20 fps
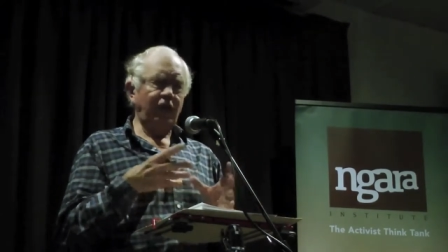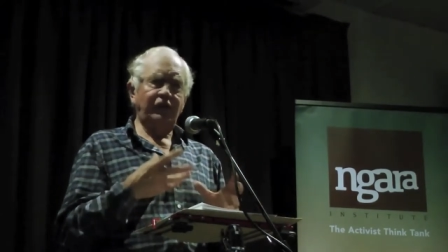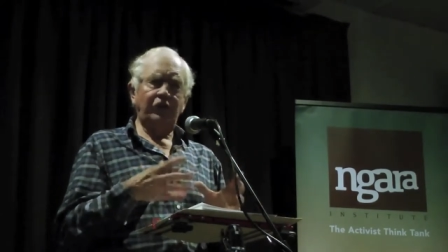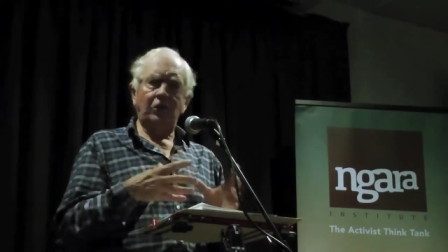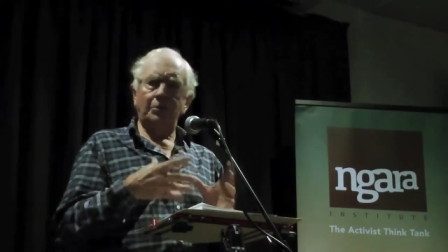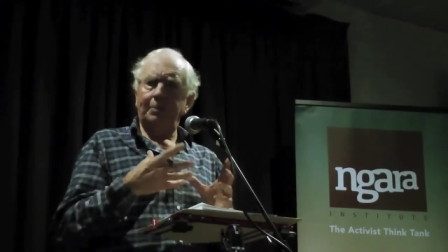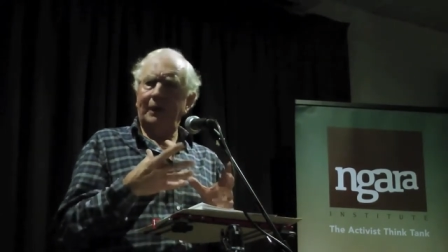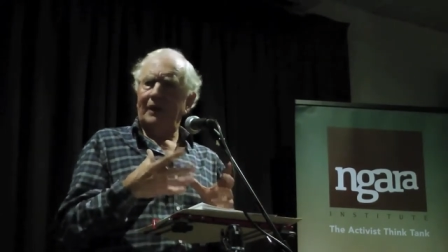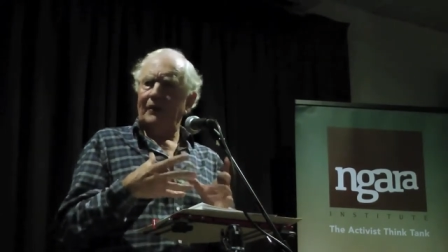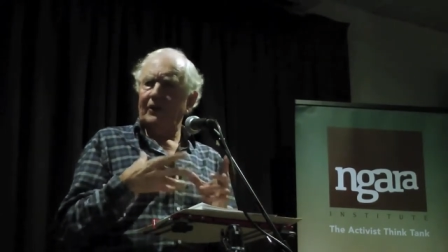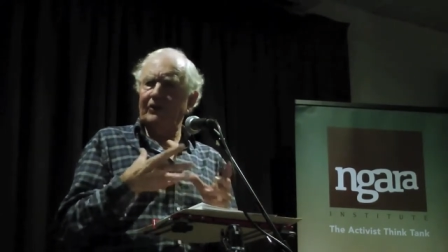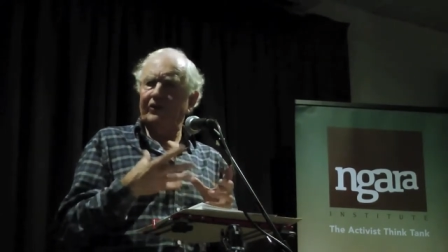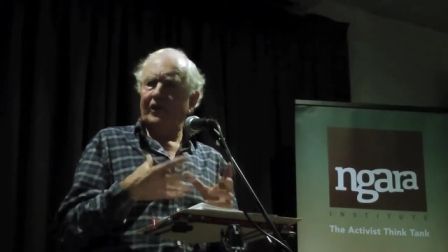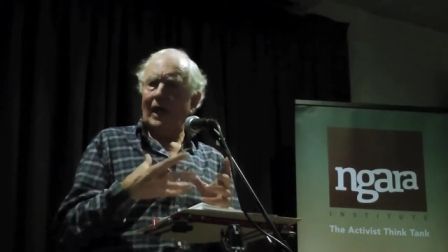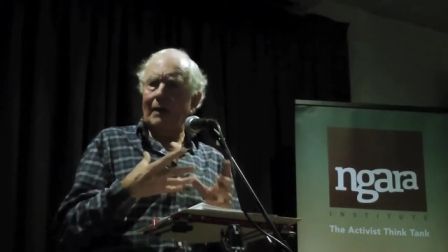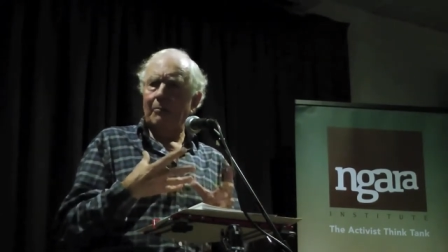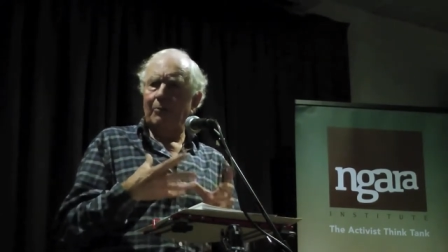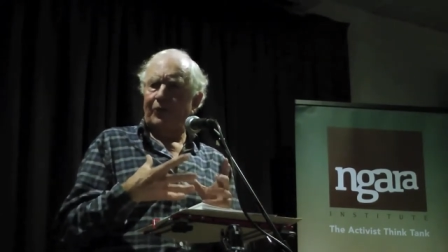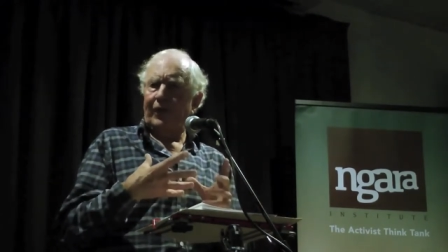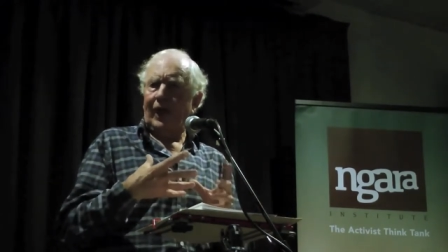should be the
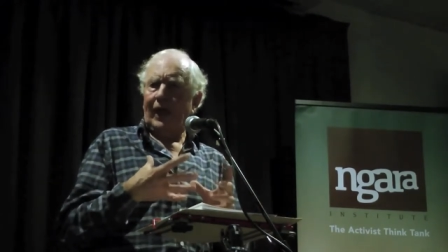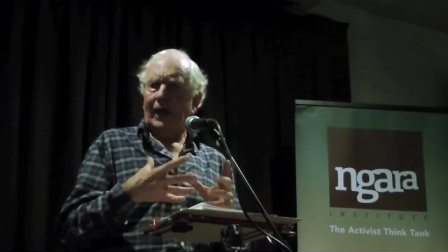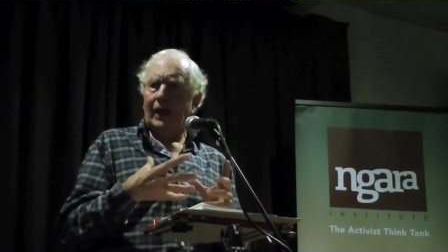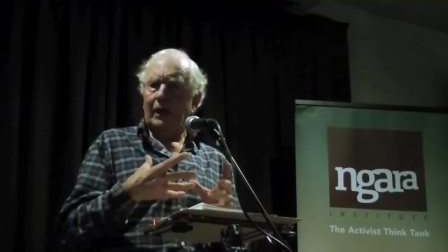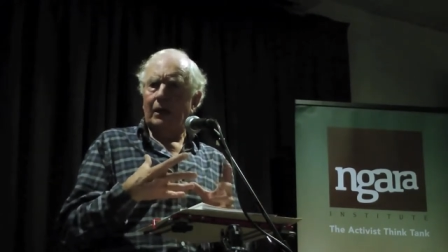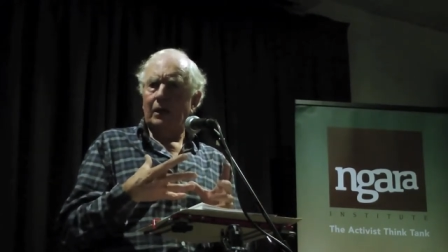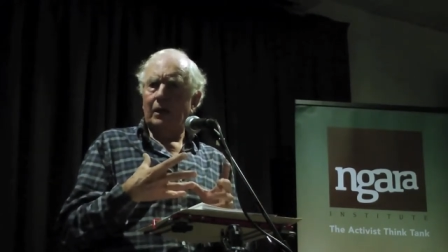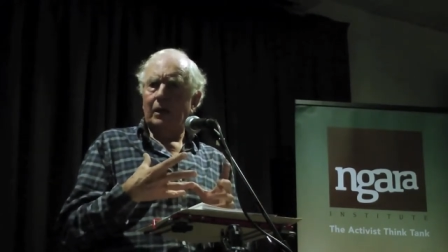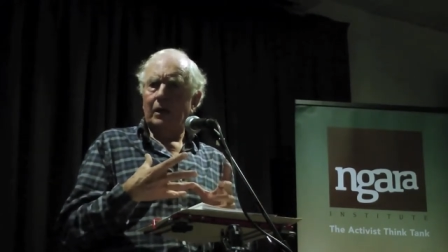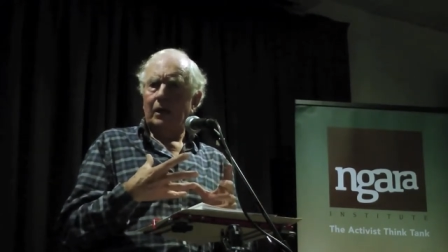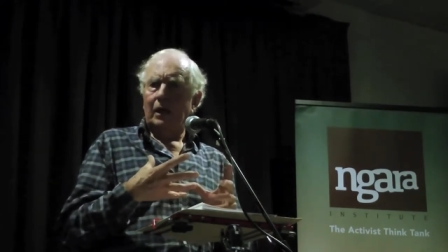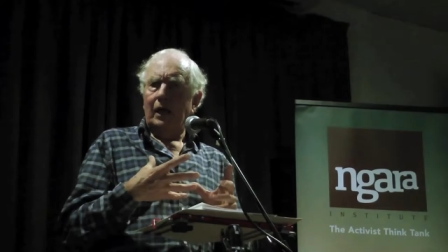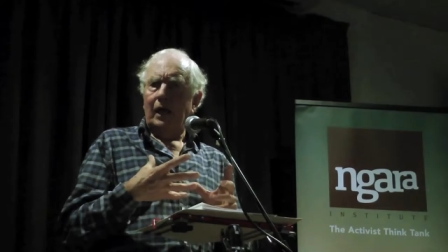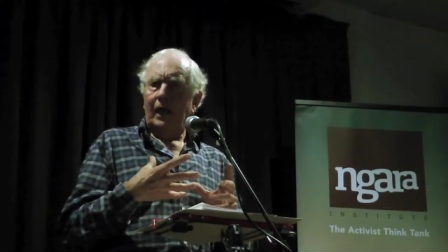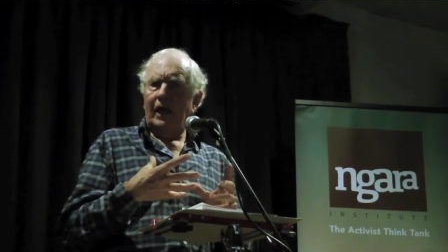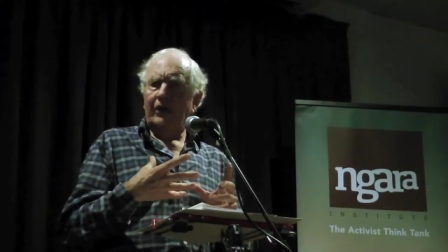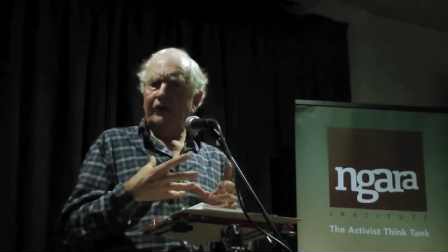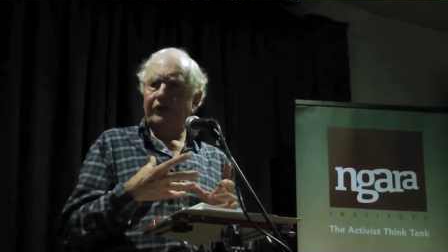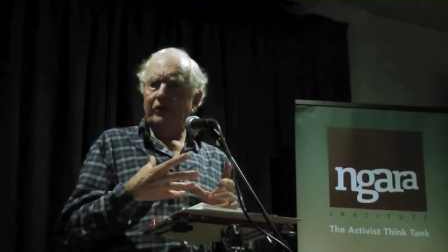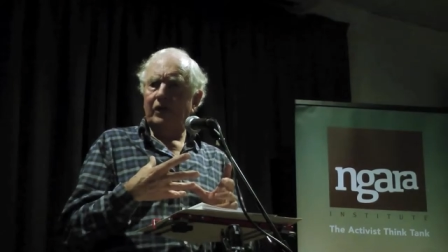same thing.
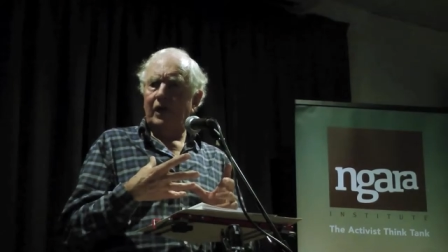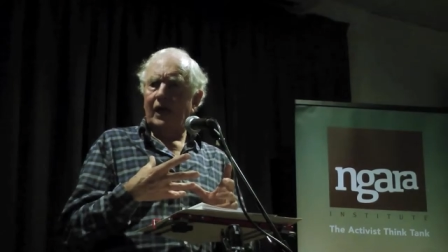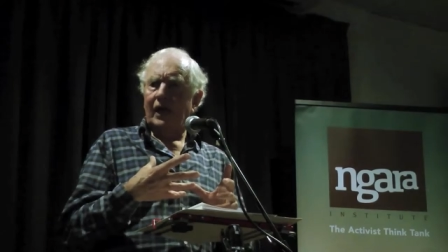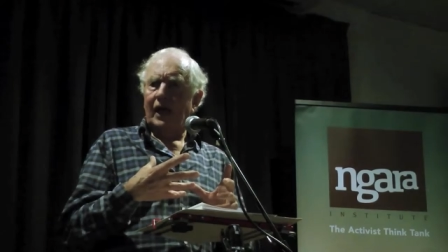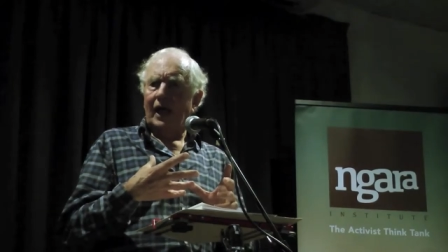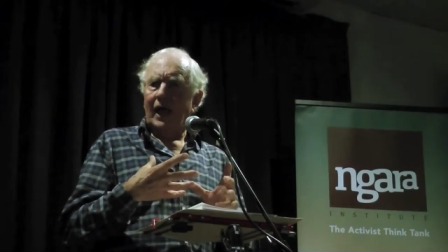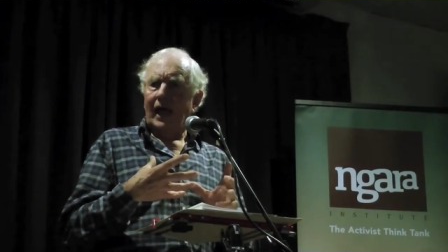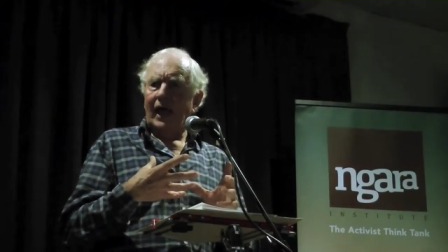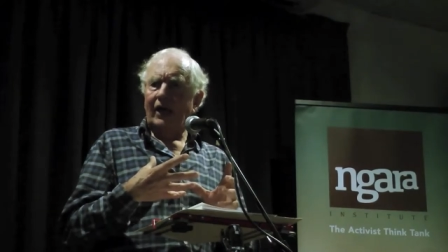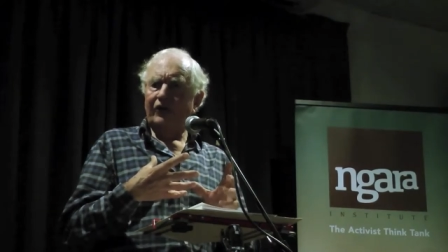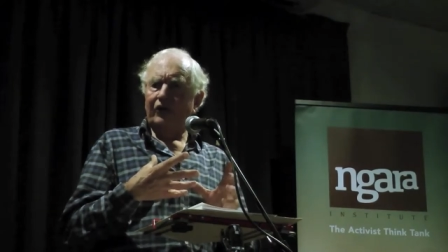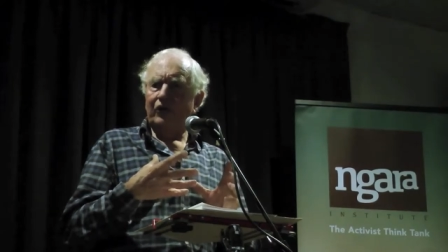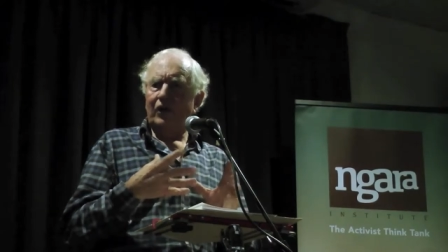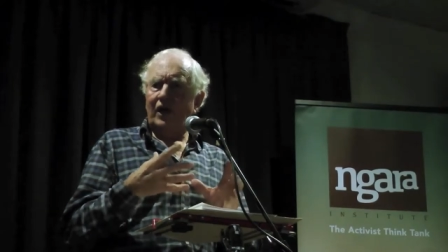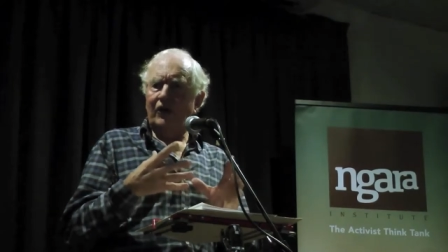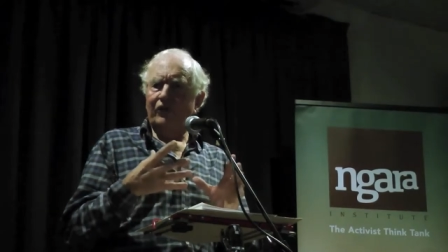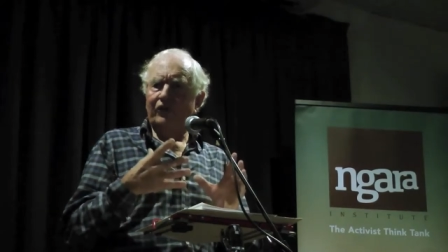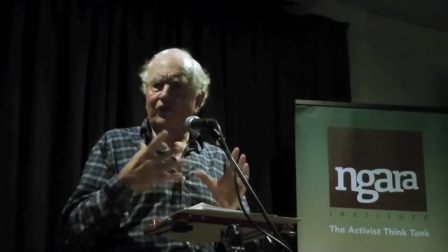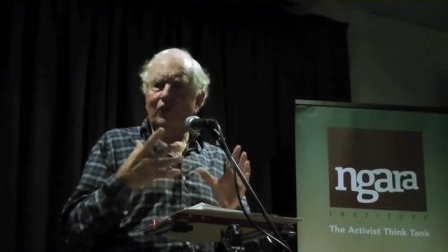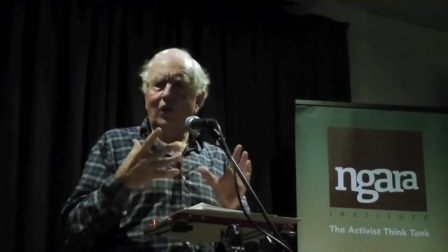It's, it's,
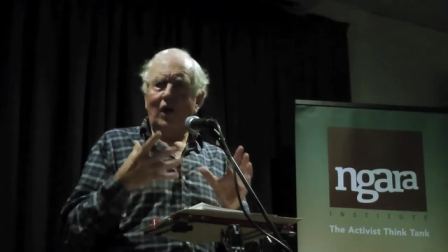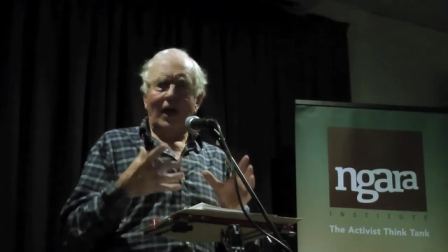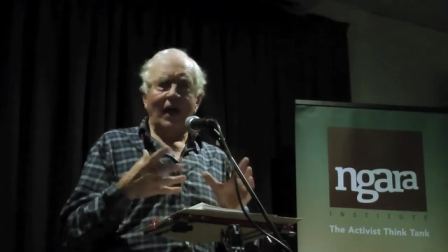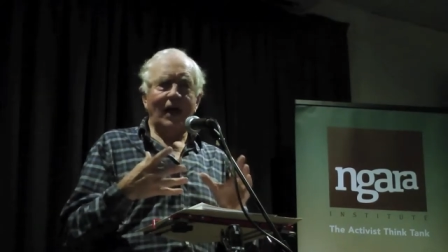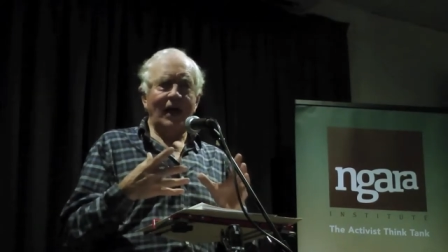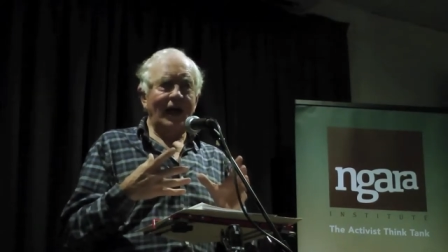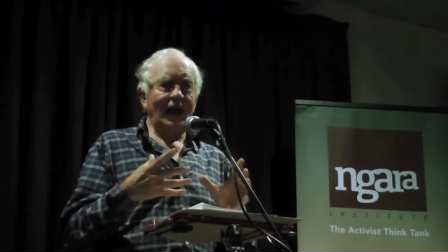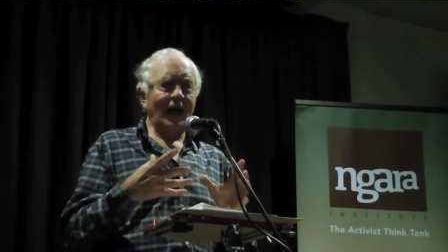it's, uh, uh,